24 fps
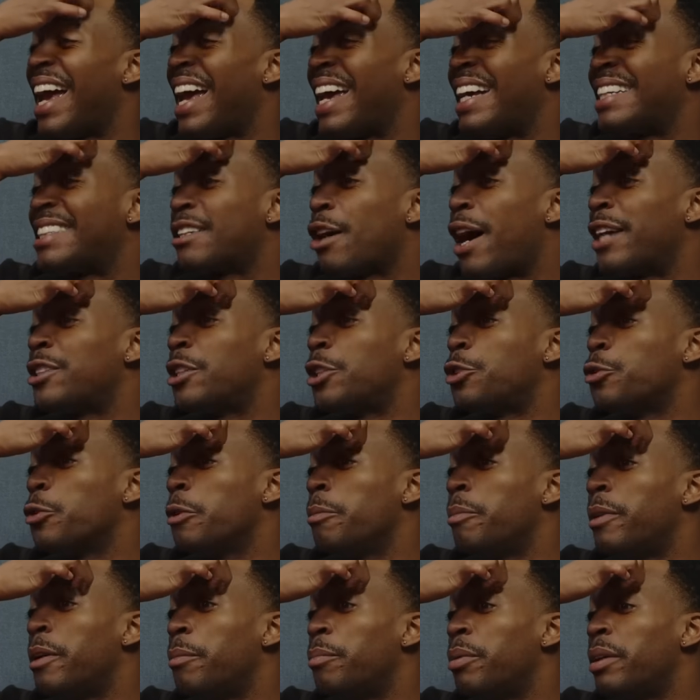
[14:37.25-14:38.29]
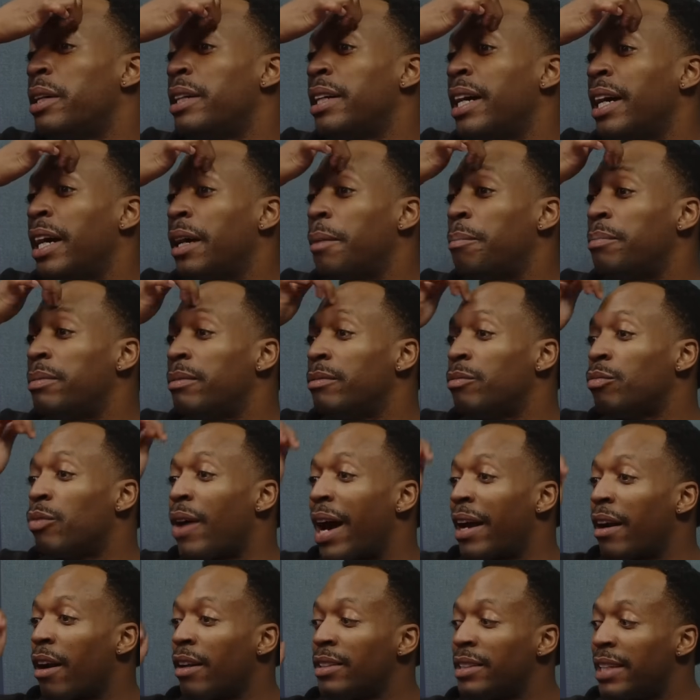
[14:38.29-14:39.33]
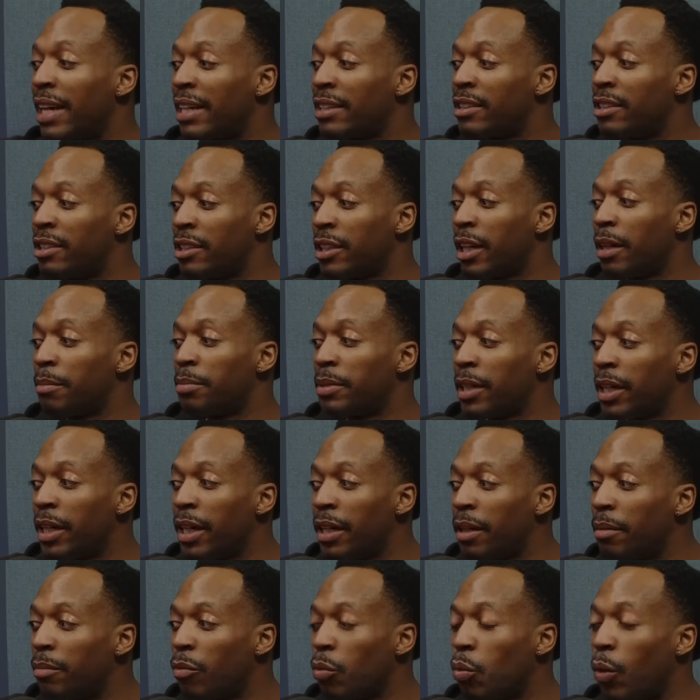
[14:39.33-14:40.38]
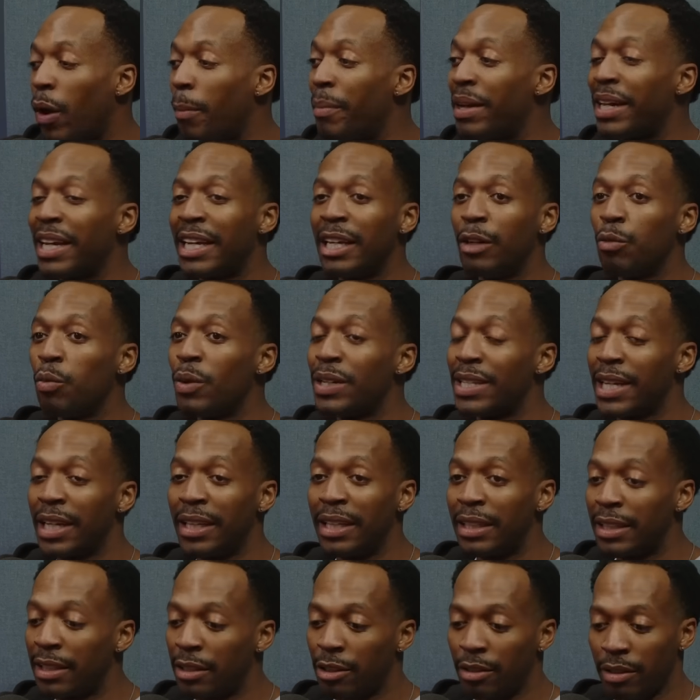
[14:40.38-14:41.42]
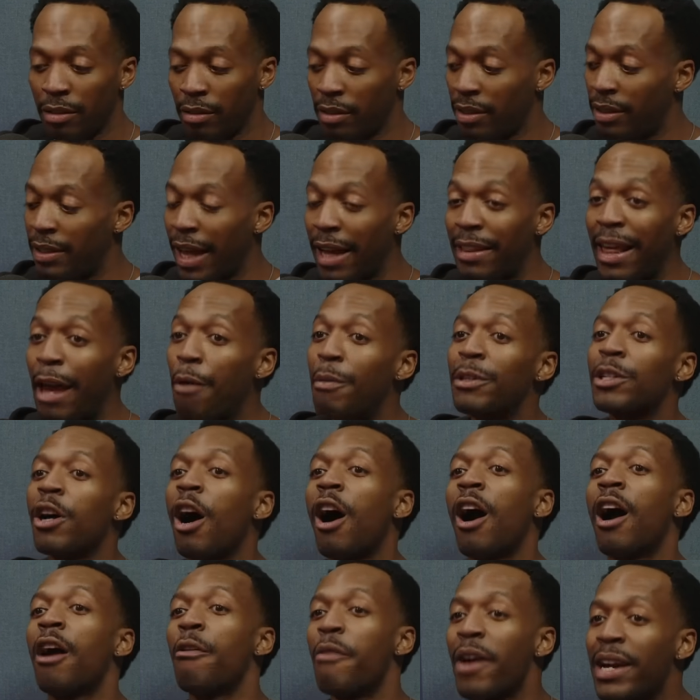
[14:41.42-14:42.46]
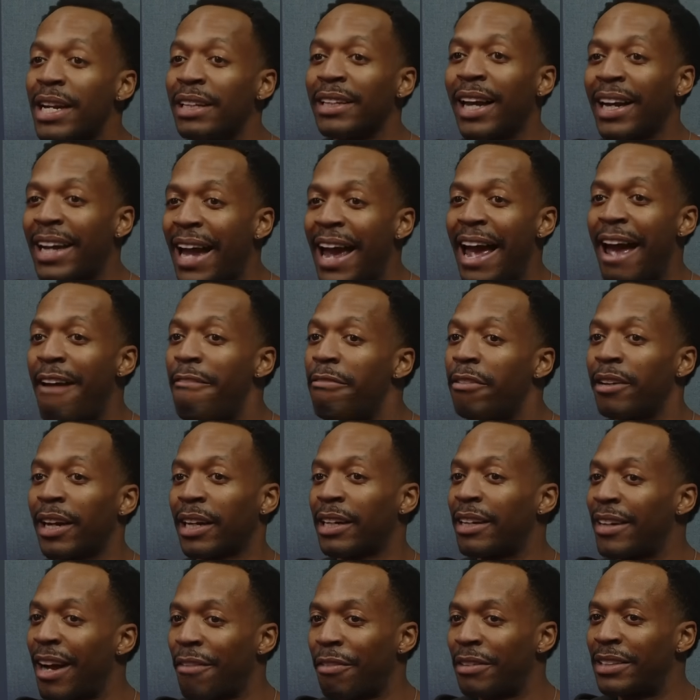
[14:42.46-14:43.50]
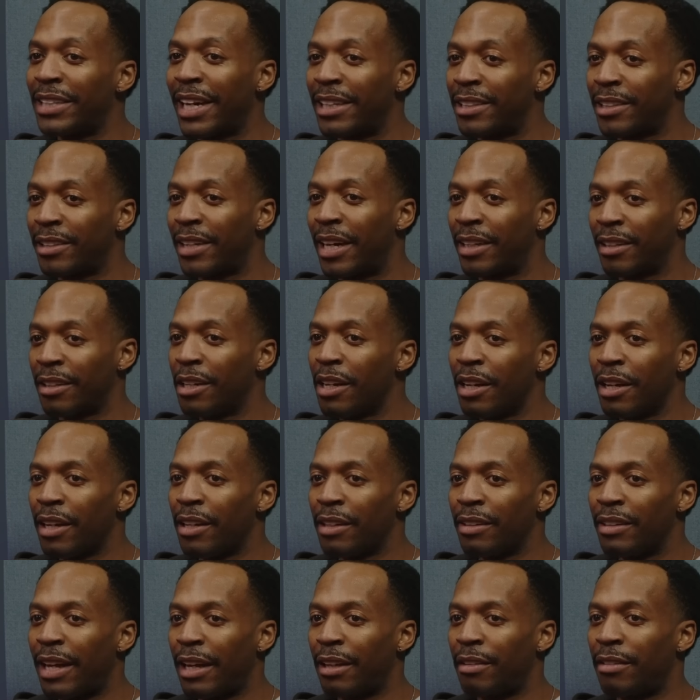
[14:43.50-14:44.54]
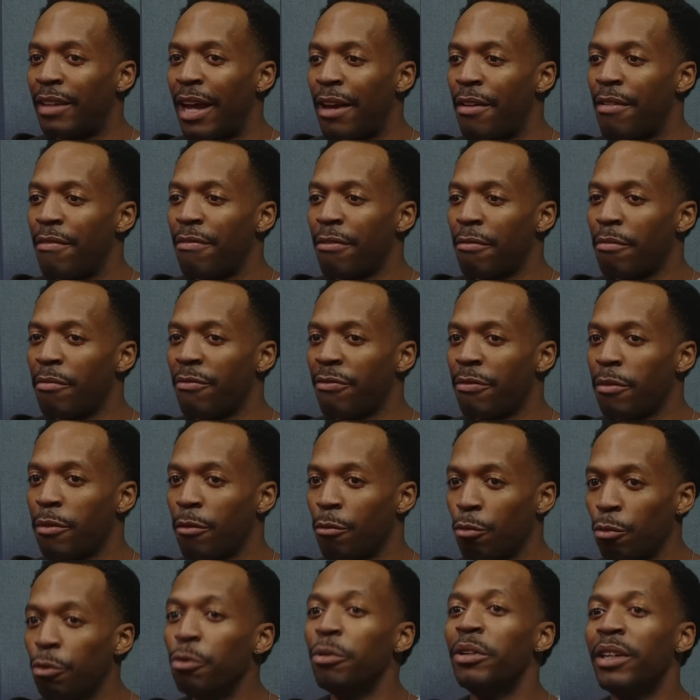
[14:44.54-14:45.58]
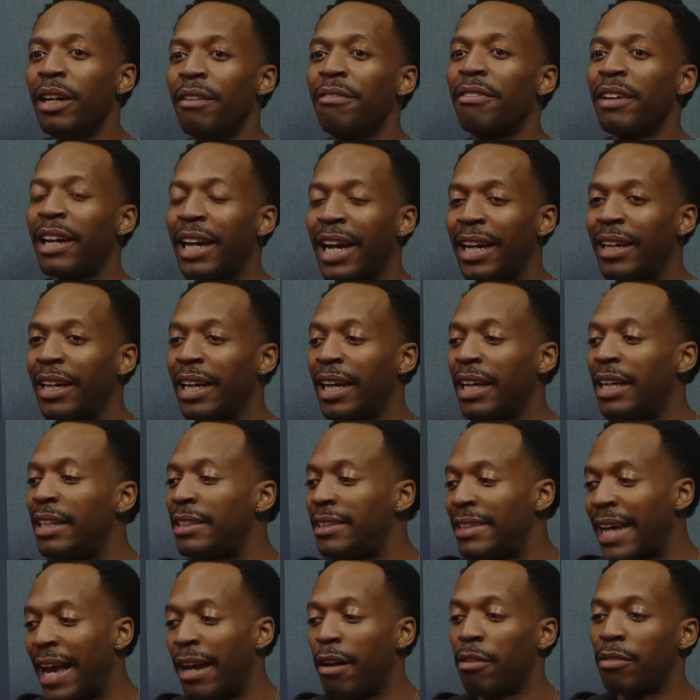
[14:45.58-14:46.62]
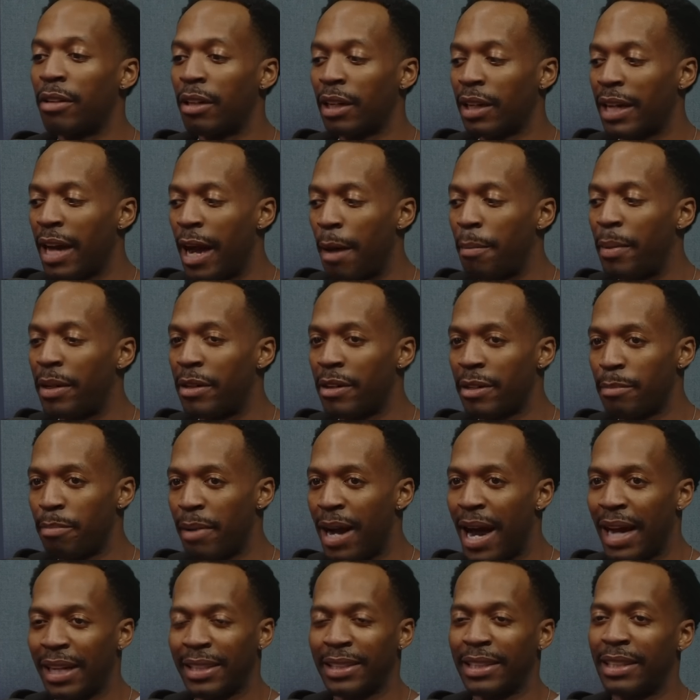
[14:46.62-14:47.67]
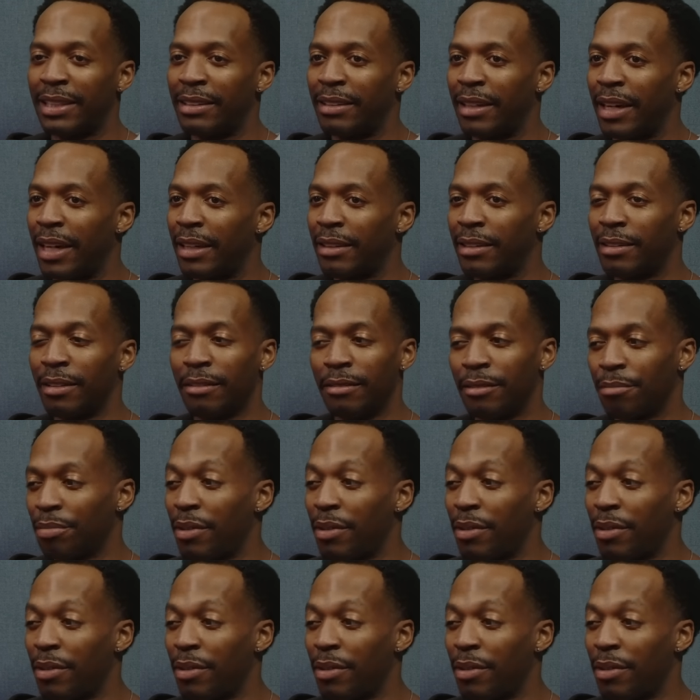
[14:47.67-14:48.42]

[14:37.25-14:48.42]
And so I just remember, Ron Artest jumped up. 1 minute he was in this, they was already like having like a confrontation. that from the root of it. And he sat on the commenters box, and